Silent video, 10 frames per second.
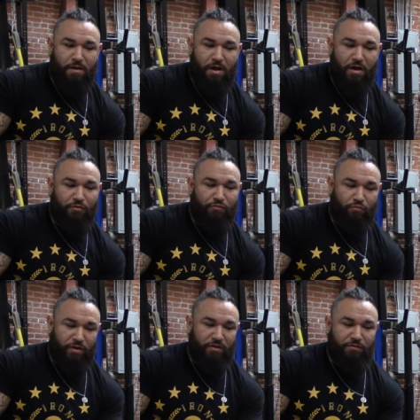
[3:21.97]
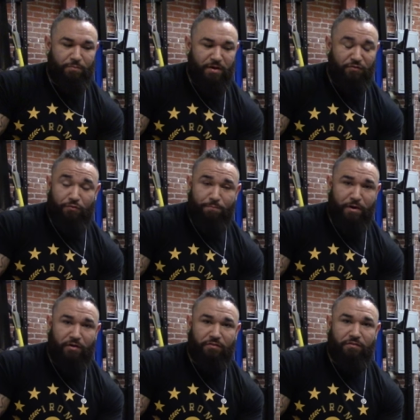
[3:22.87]
I was raised by two
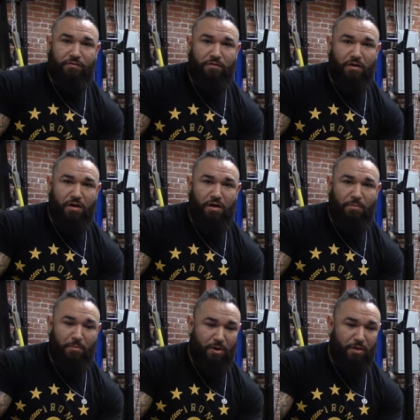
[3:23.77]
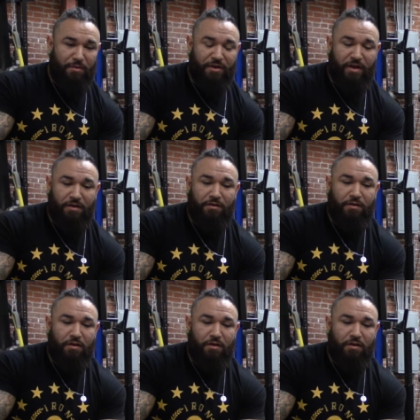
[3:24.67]
parents, uh, my mom my dad.